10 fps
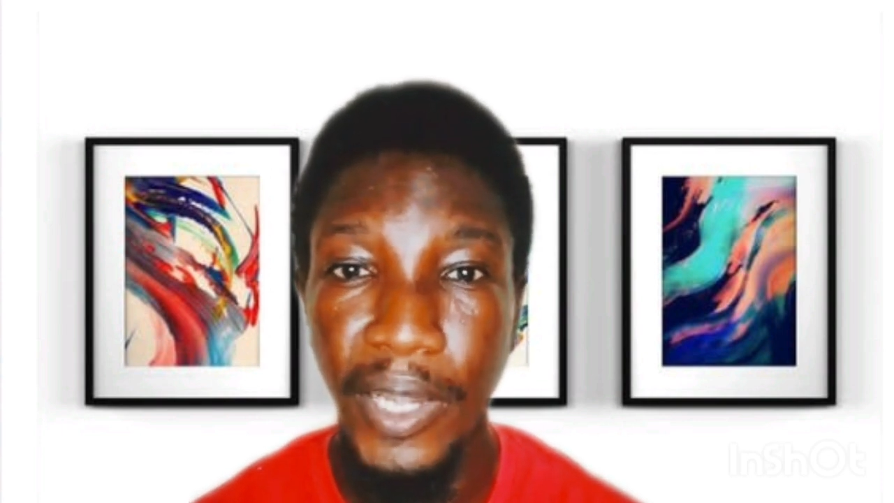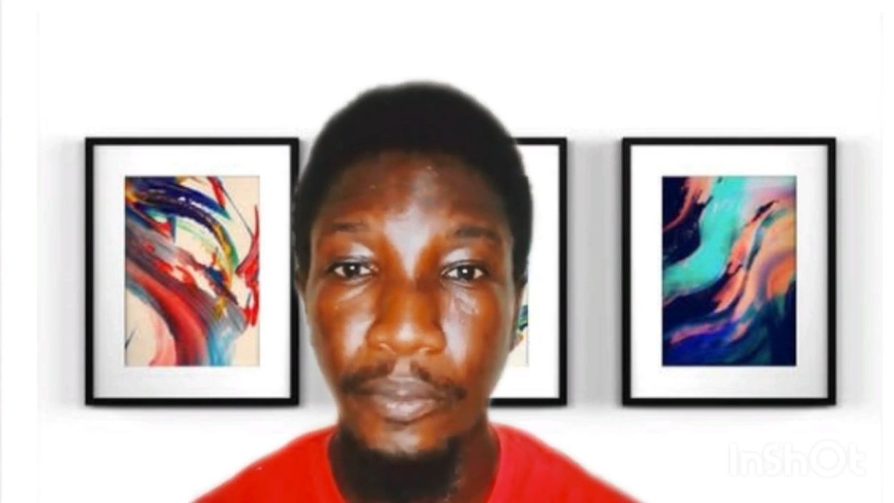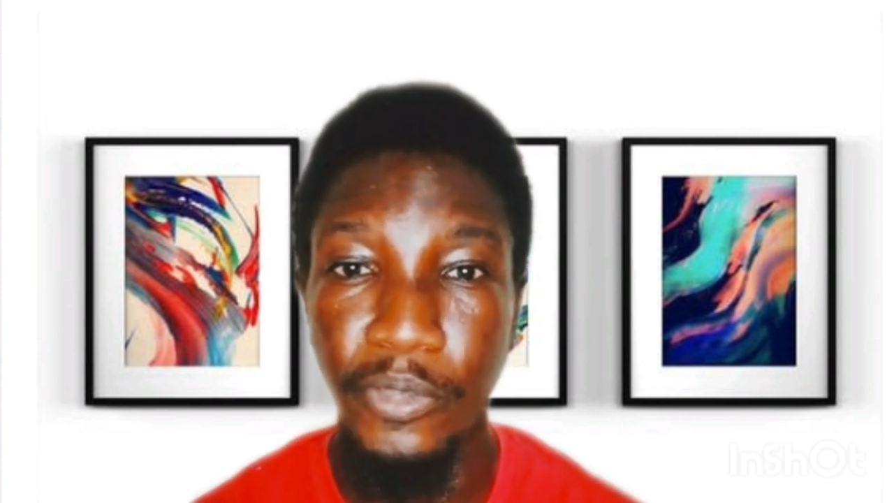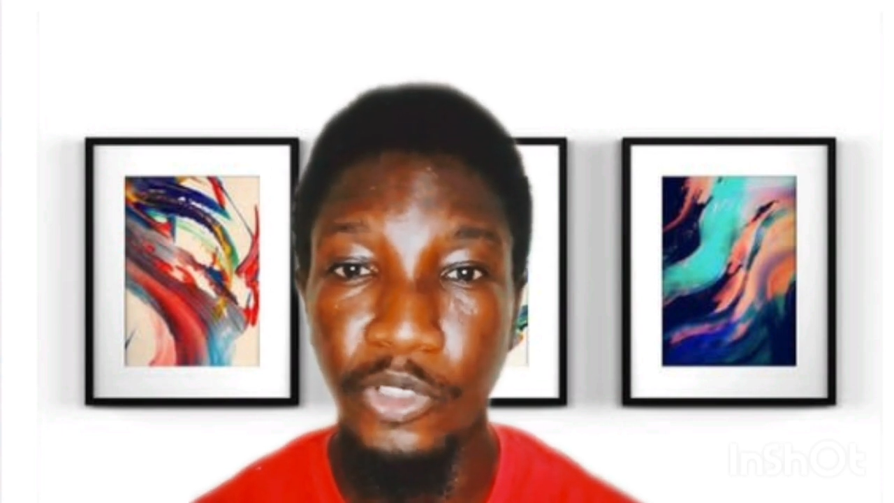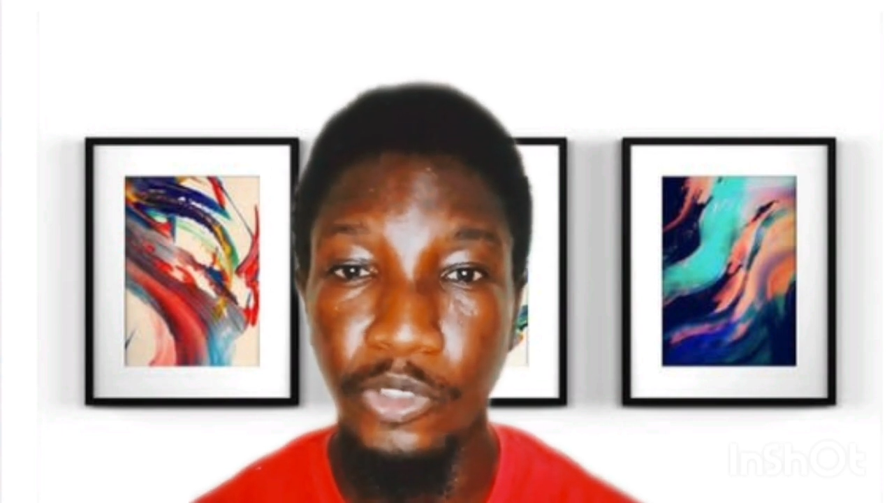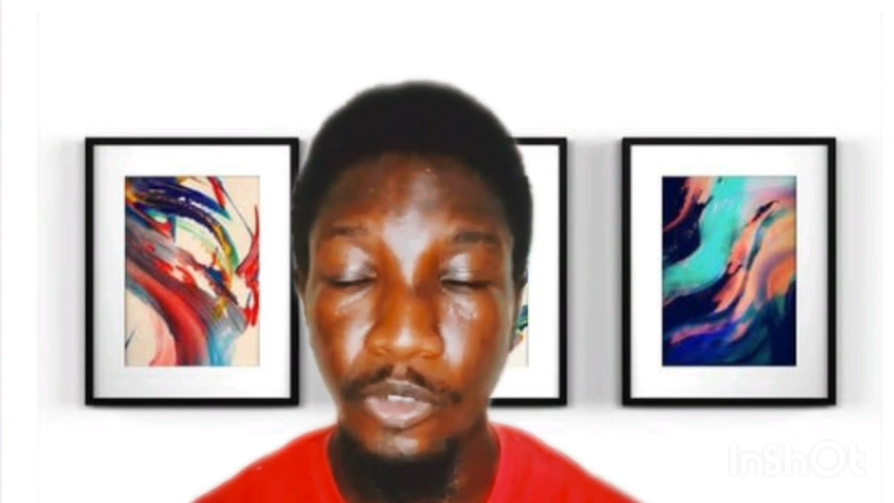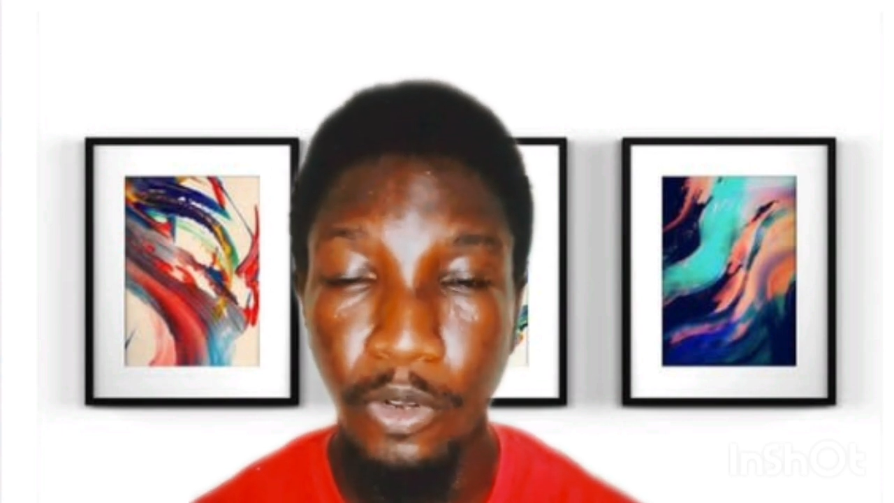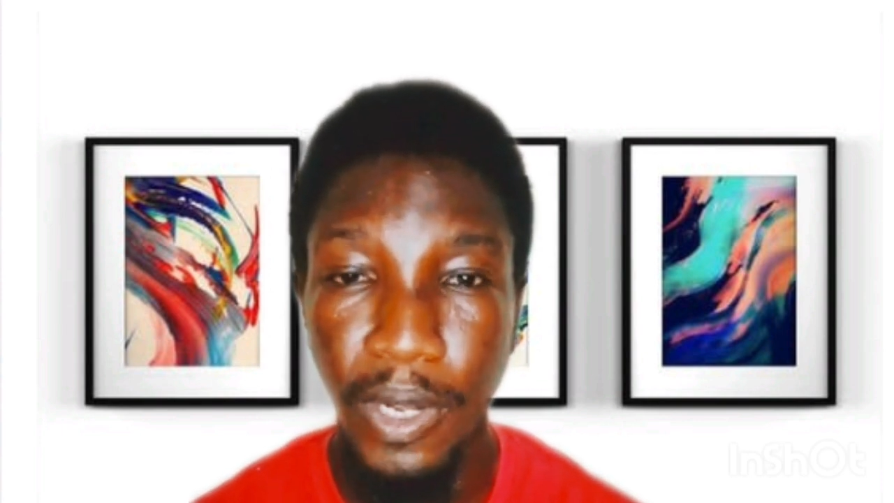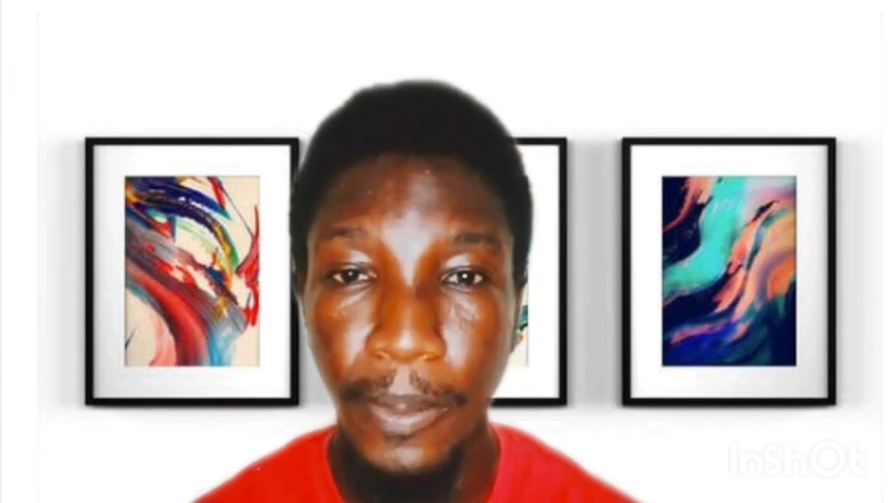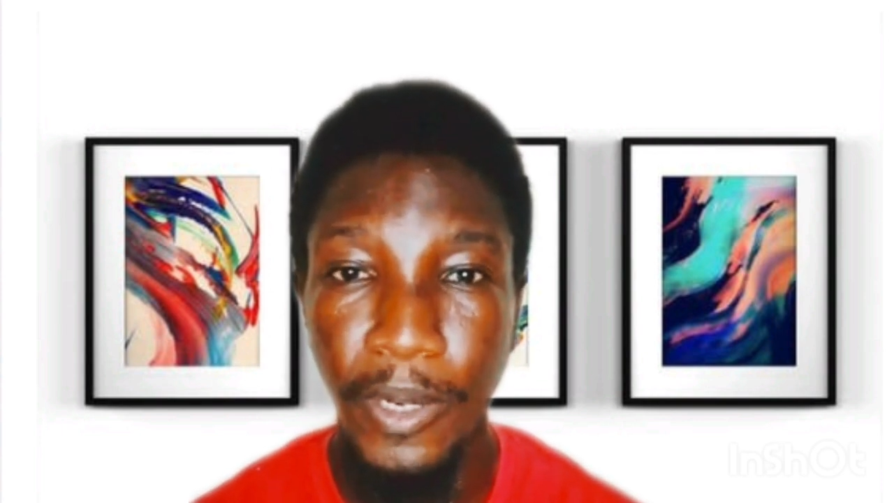and be
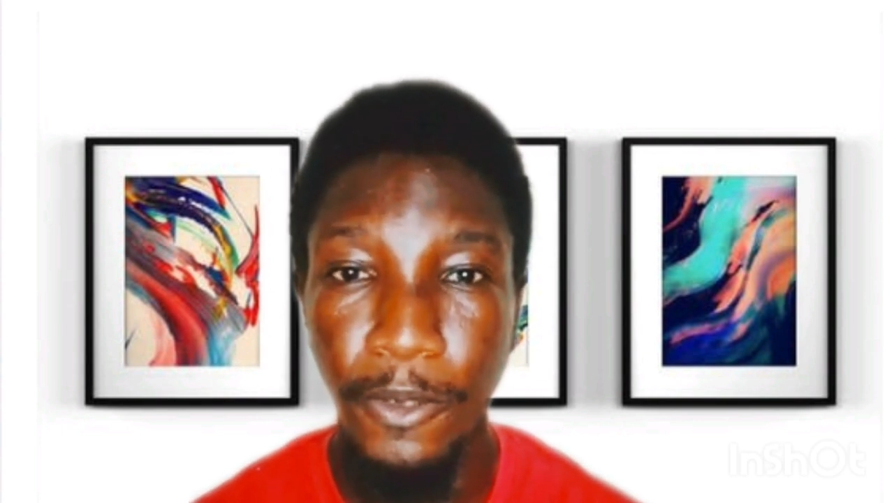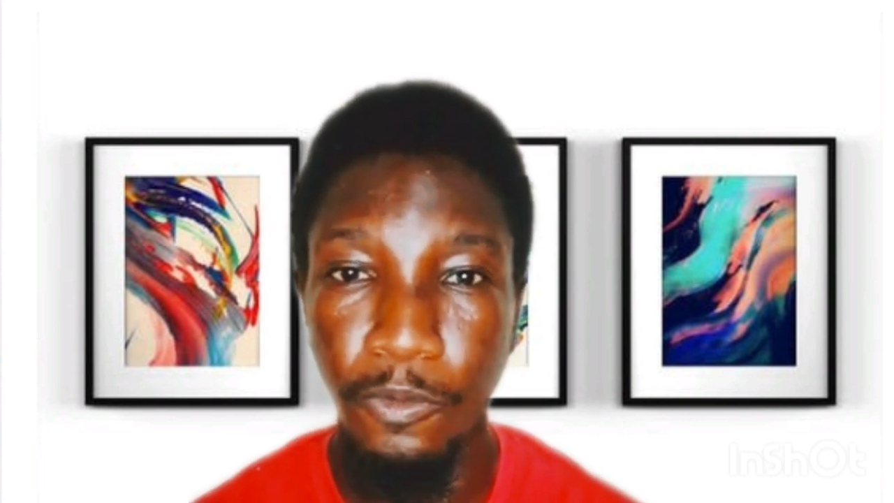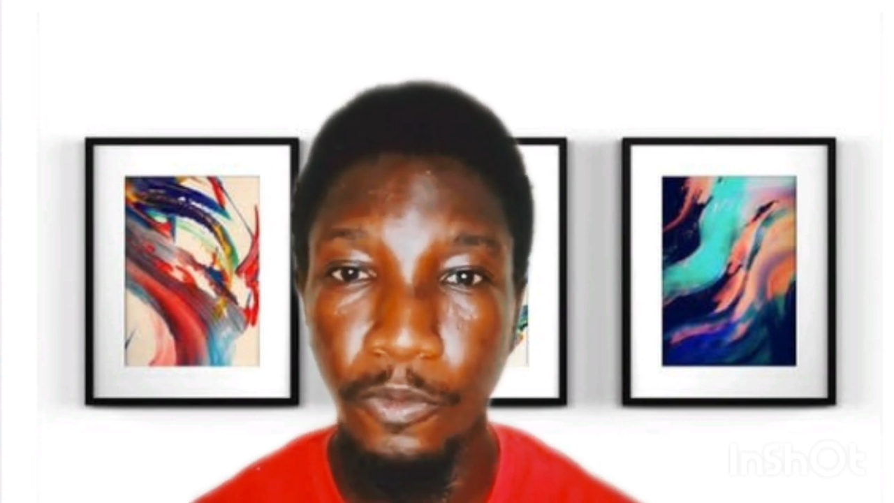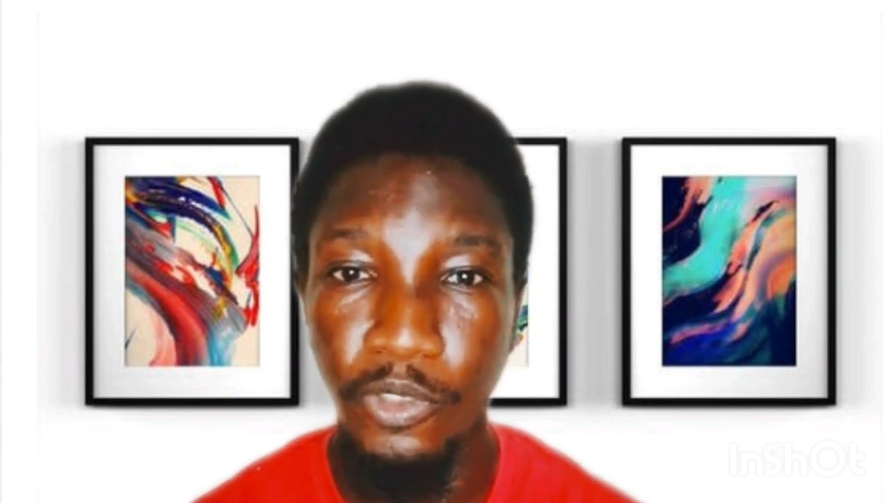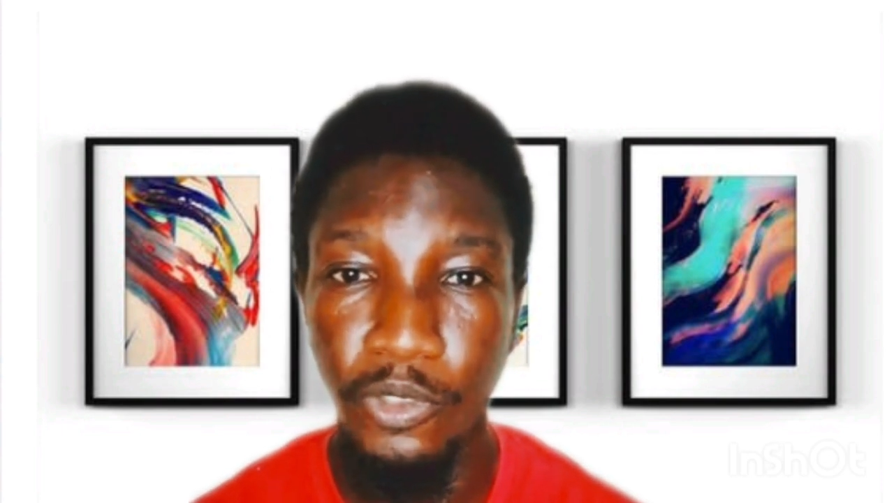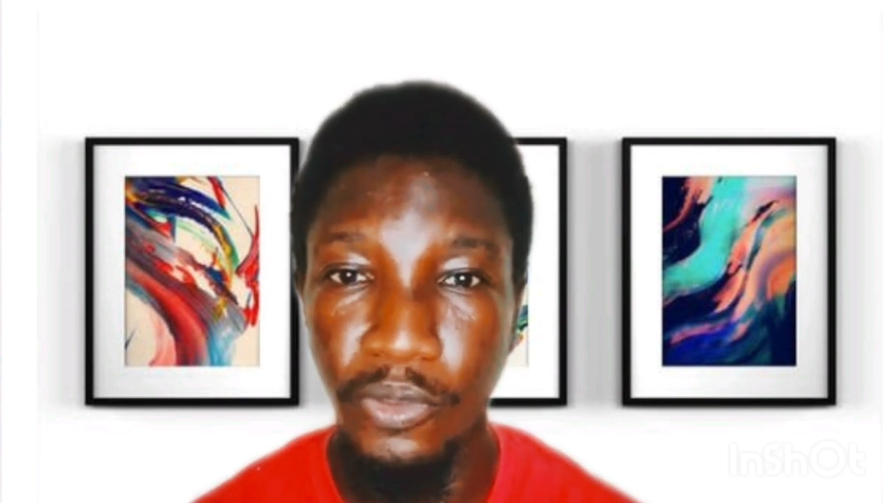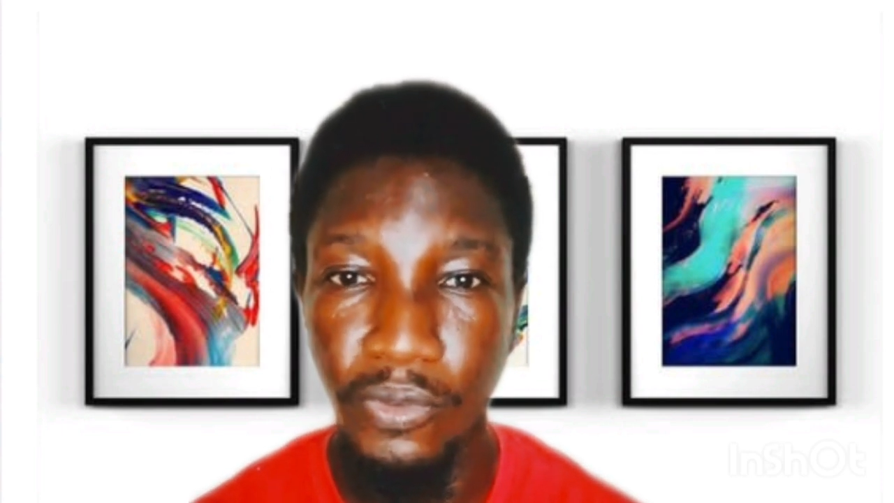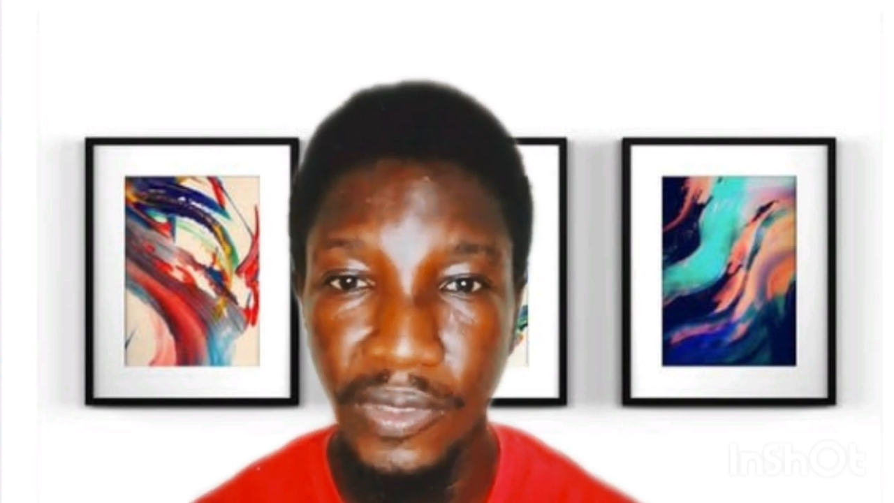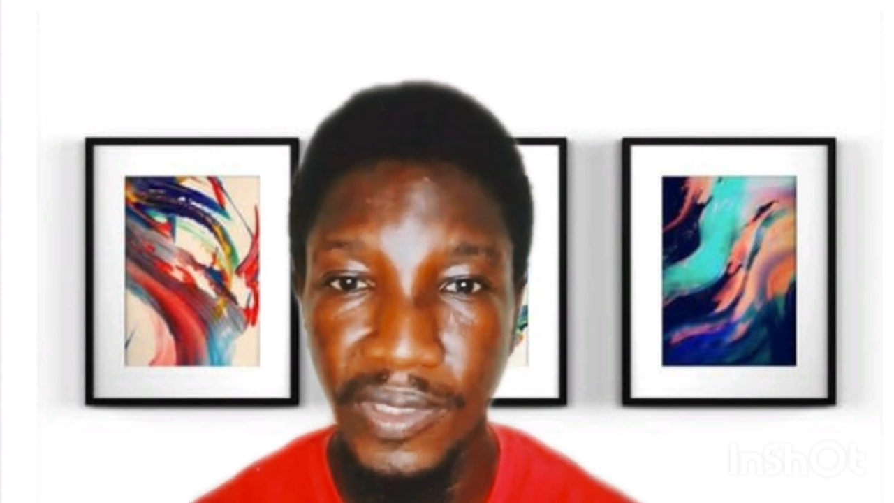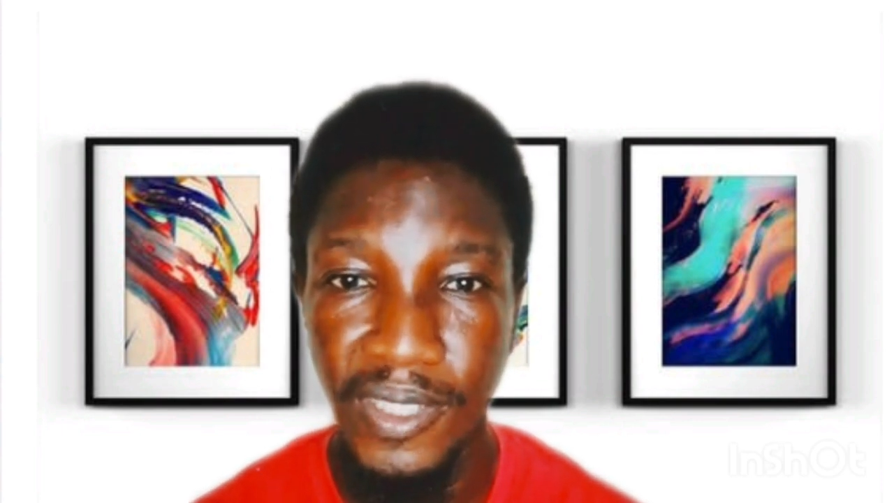sure about what you're
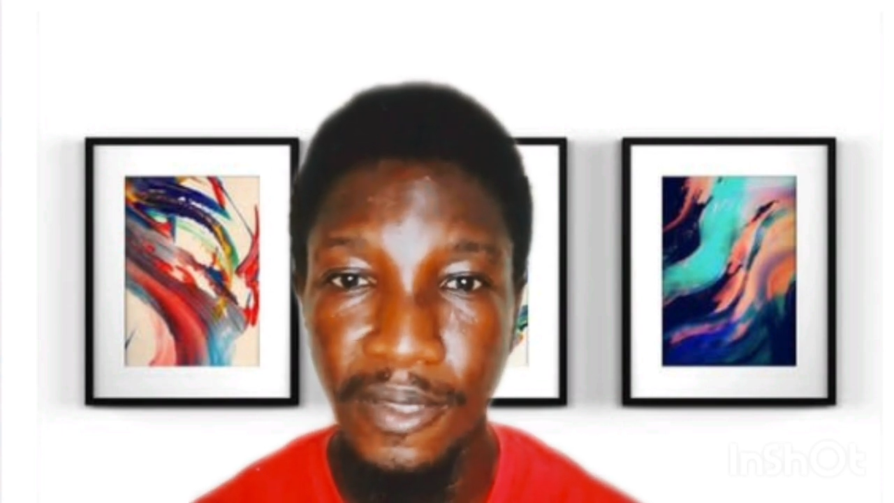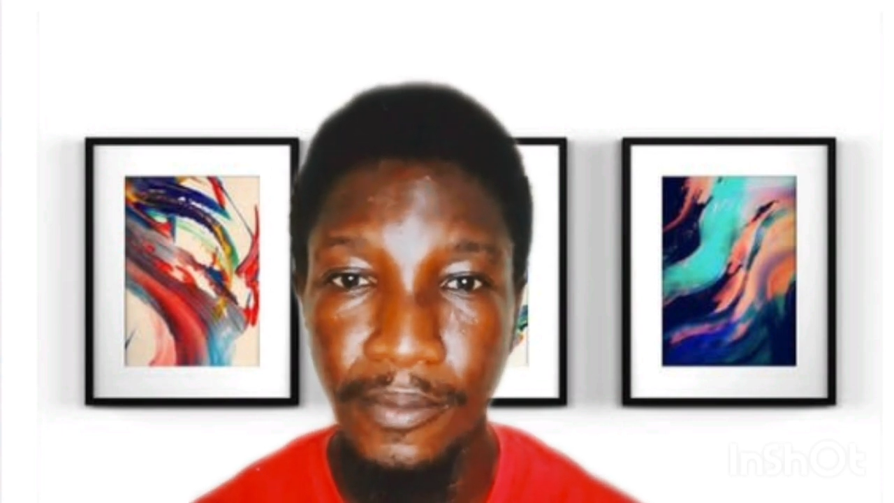doing.